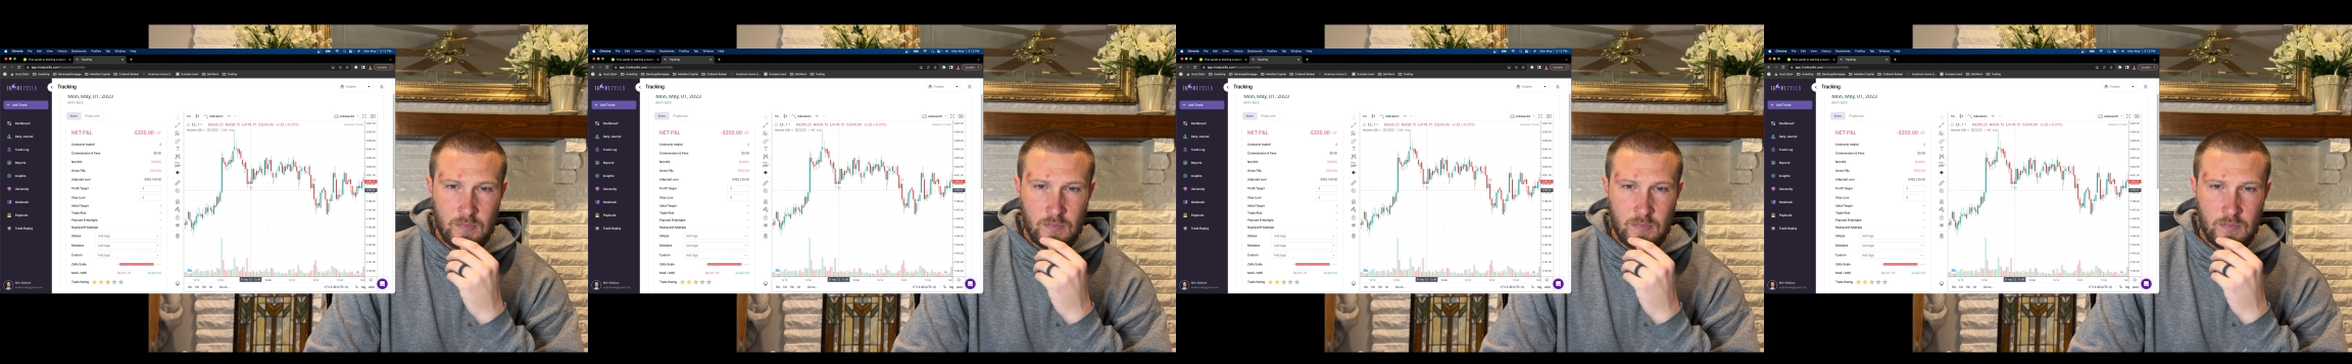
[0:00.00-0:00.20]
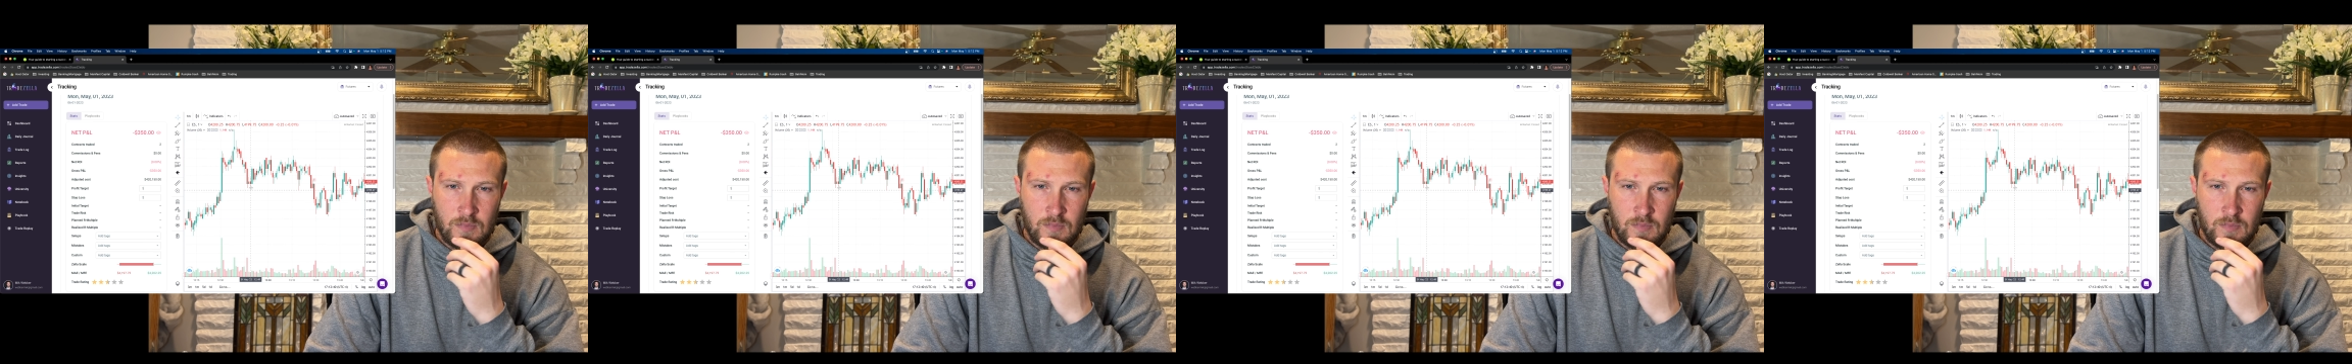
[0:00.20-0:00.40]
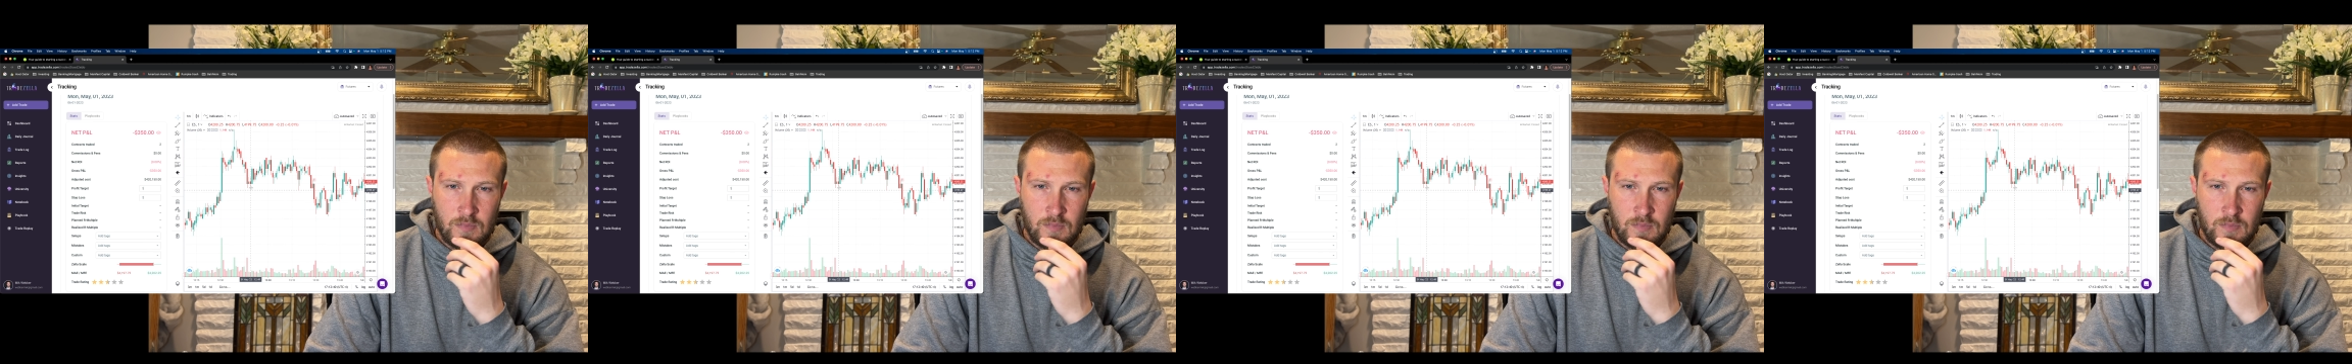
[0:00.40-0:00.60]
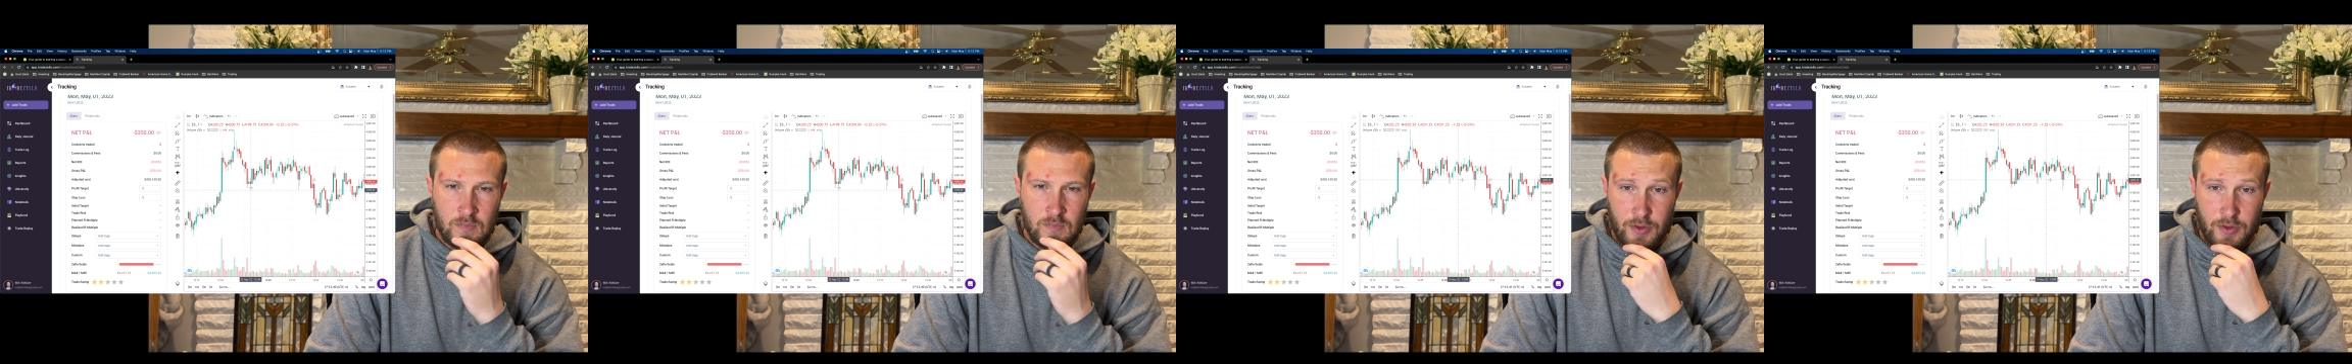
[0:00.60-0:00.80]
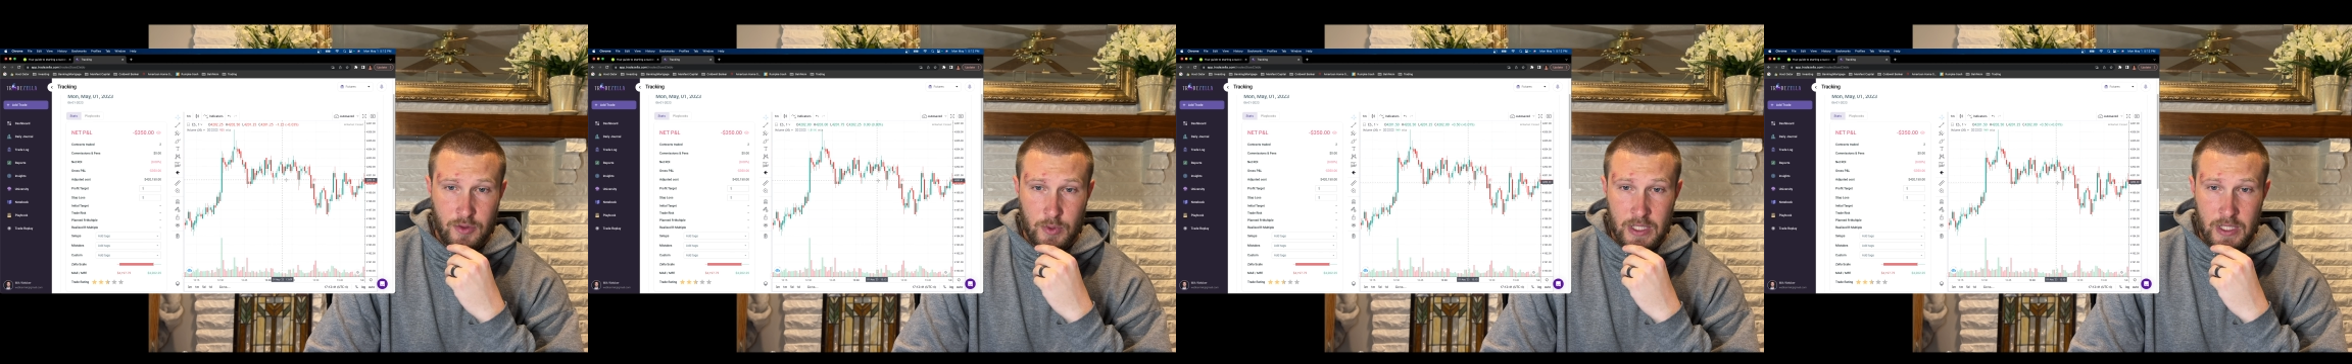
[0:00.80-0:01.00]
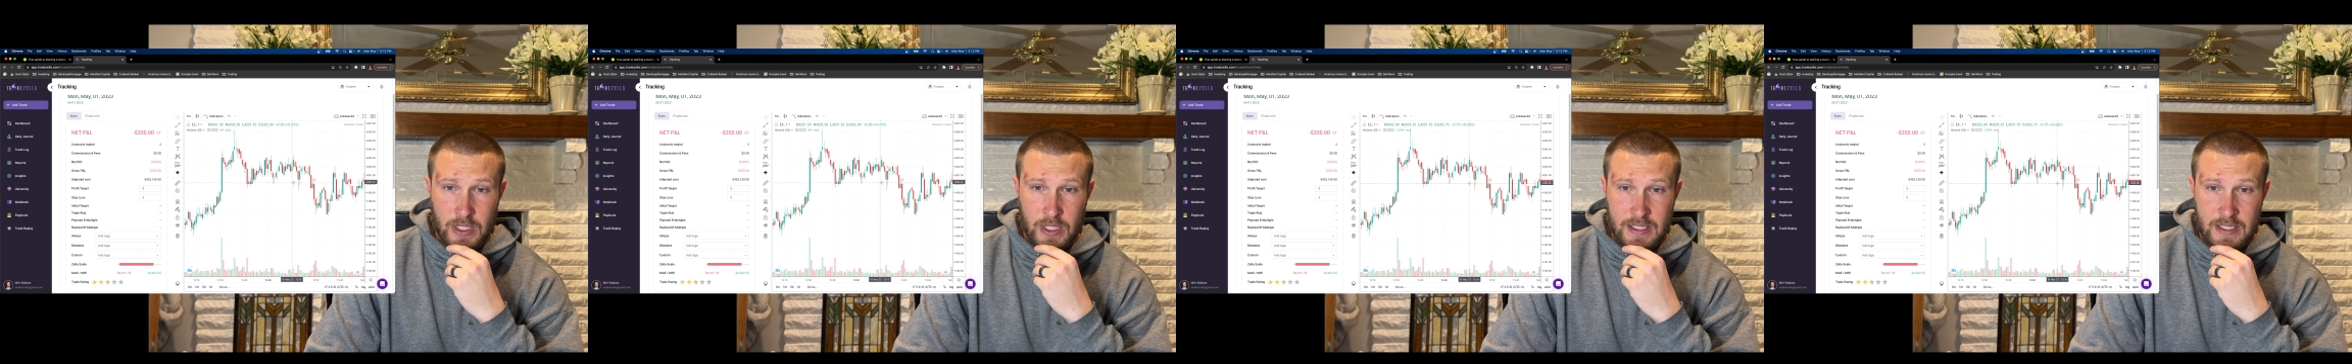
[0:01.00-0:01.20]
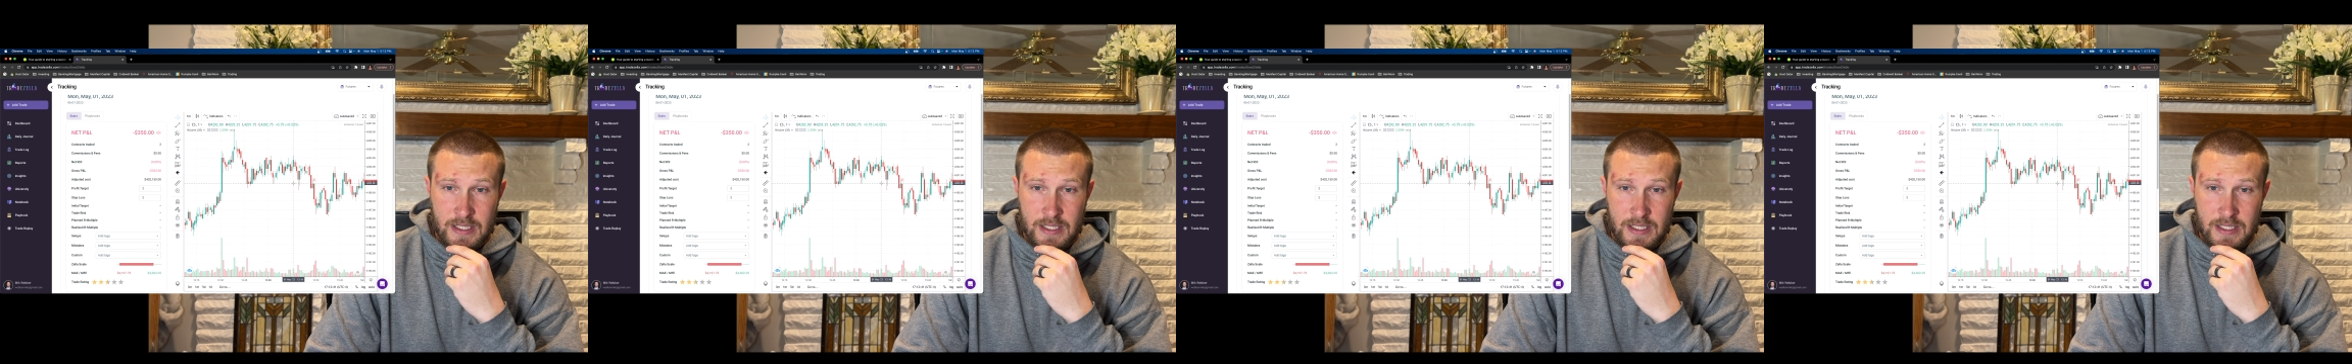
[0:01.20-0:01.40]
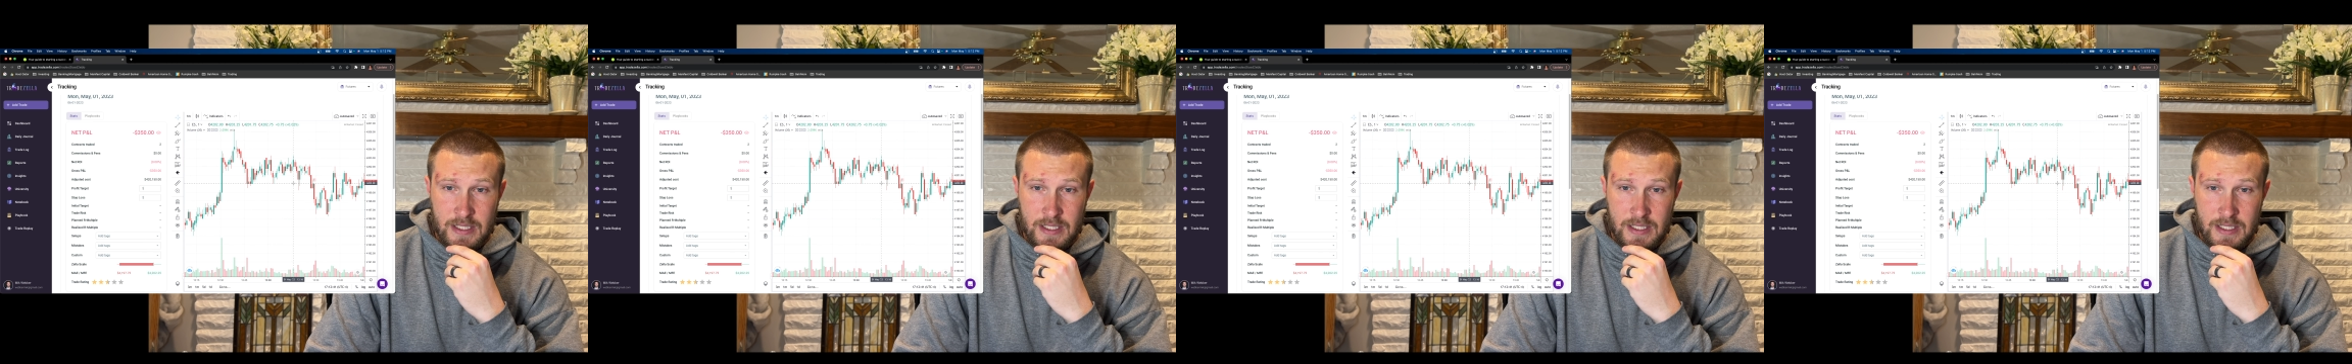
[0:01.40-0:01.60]
is 3
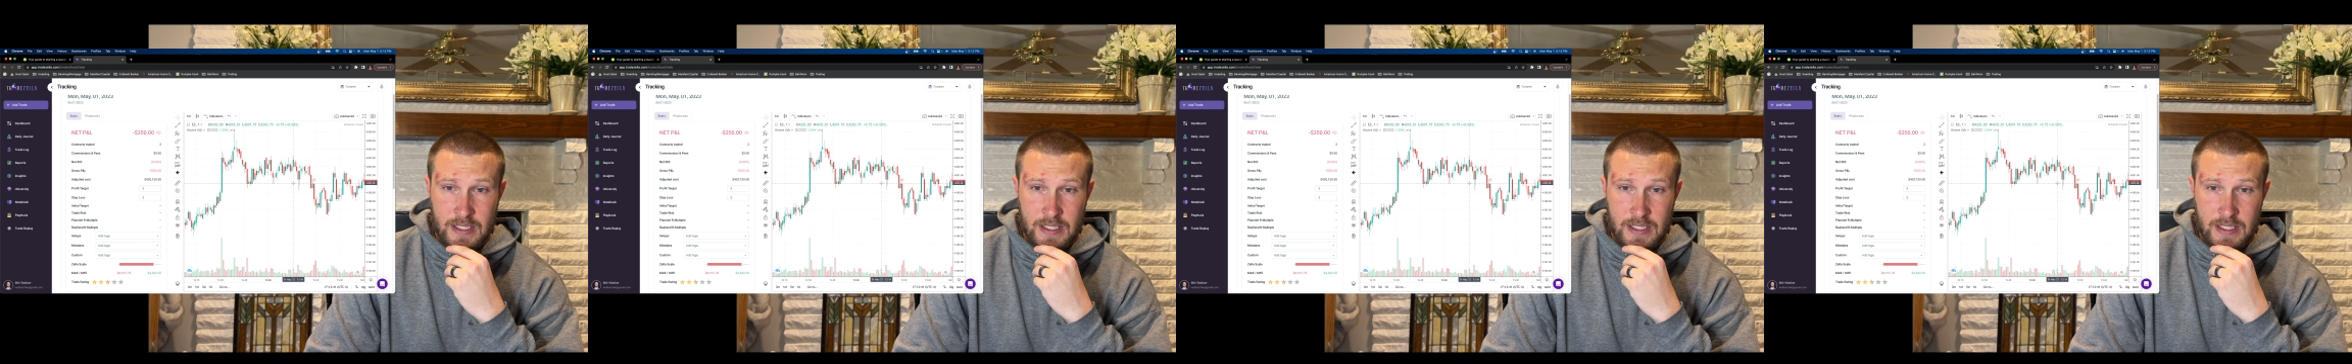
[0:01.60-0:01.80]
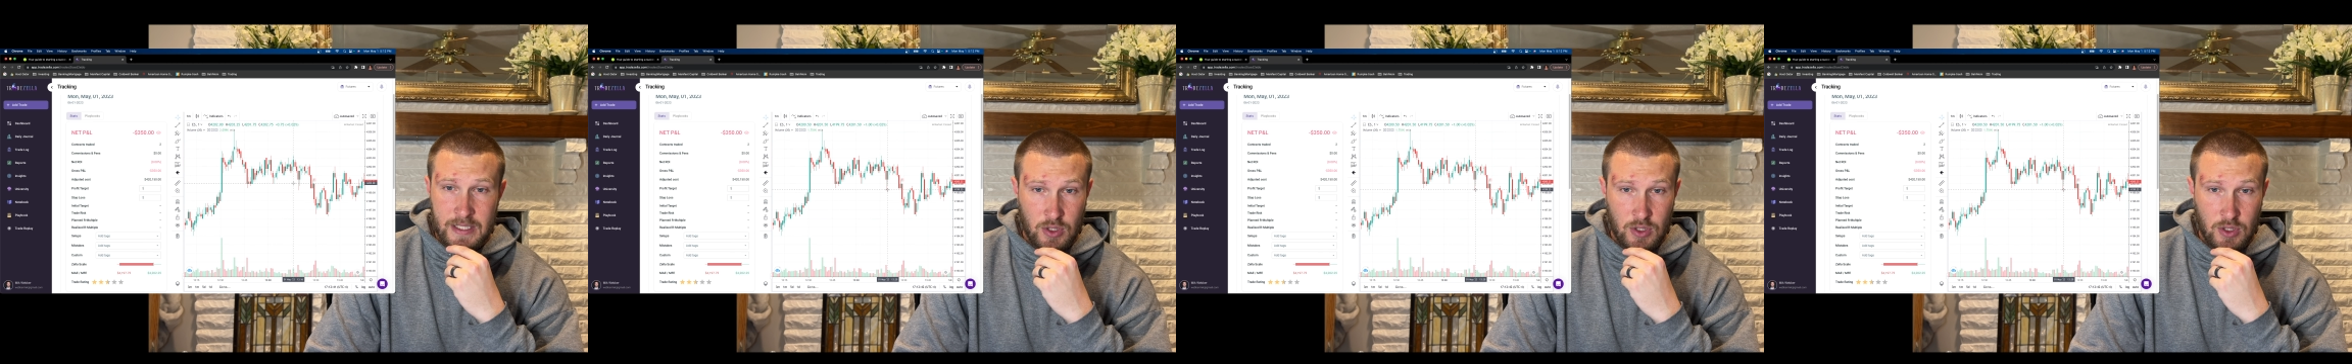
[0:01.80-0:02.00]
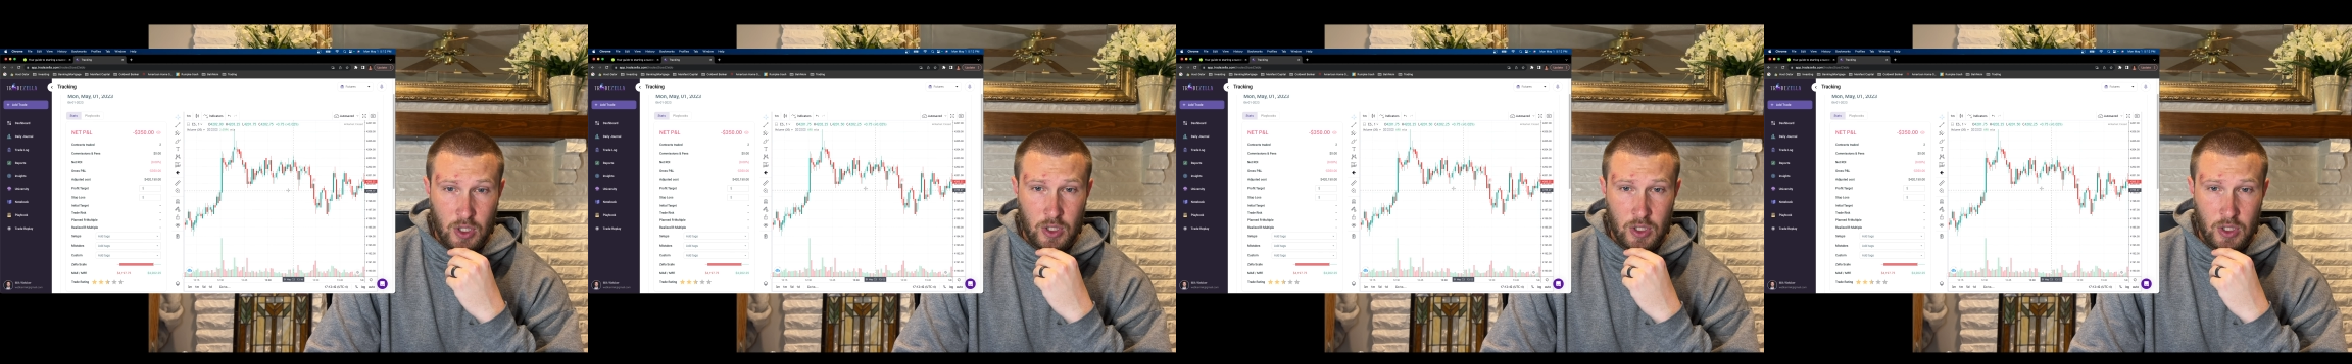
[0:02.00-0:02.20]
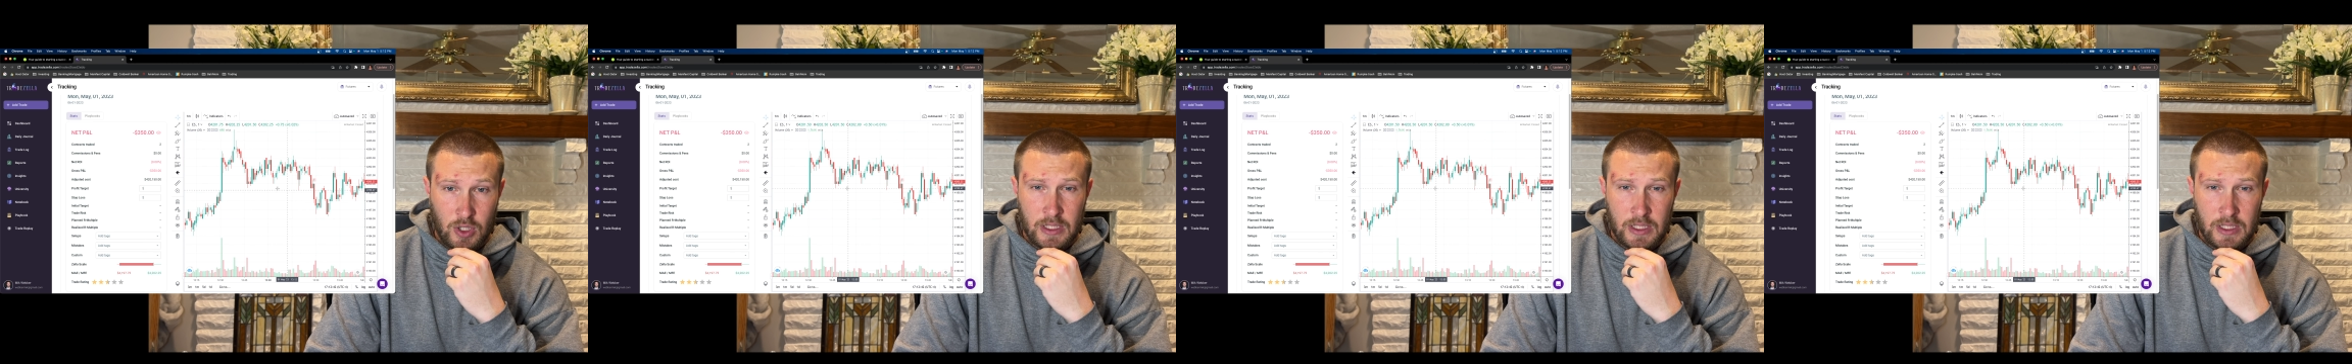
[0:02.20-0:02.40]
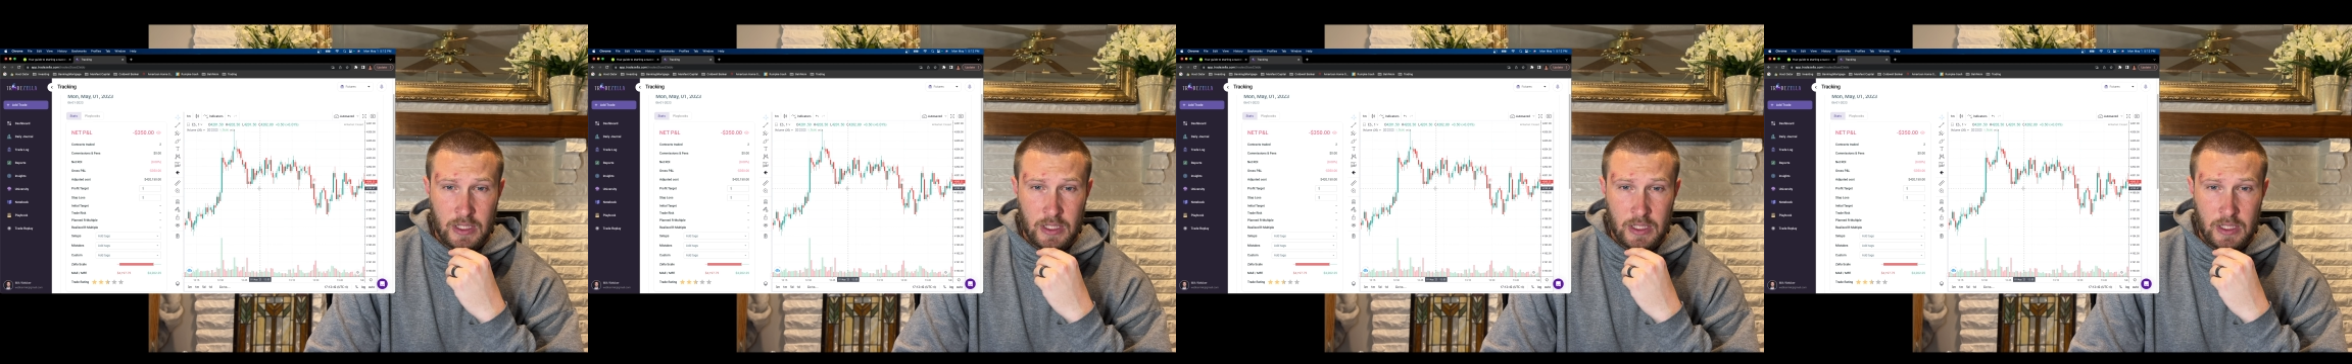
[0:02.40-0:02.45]
separate entries long.